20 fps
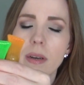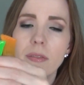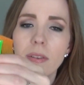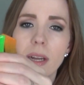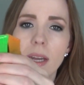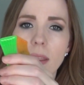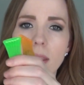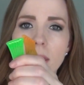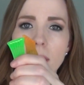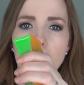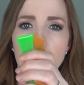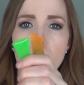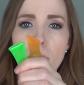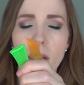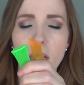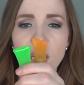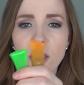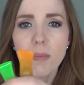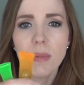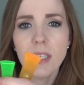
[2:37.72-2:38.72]
of like this
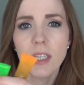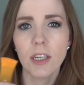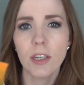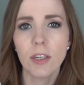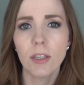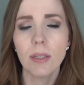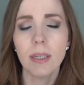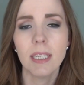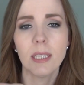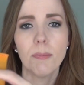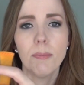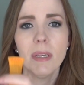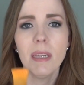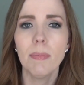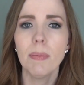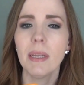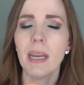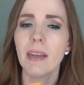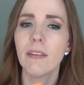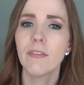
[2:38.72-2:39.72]
mesh material. It's
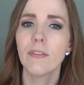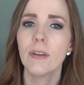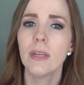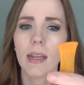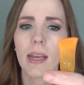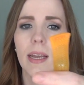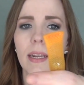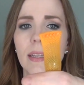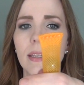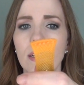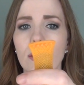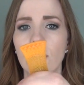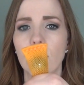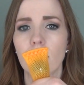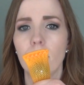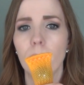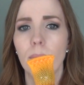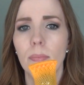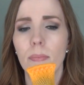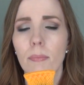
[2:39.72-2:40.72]
BPA free and there's
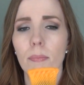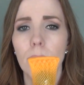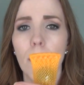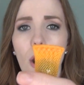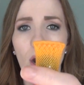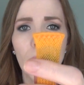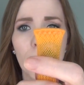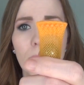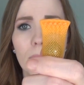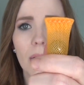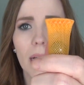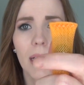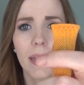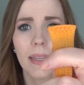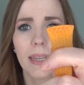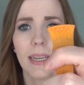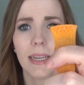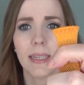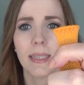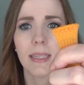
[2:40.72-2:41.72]
a marble
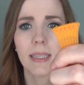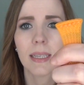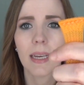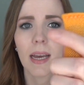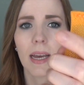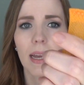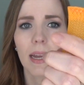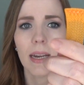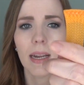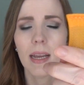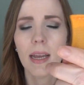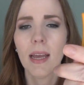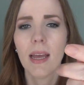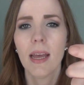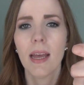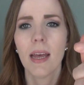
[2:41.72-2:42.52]
on the inside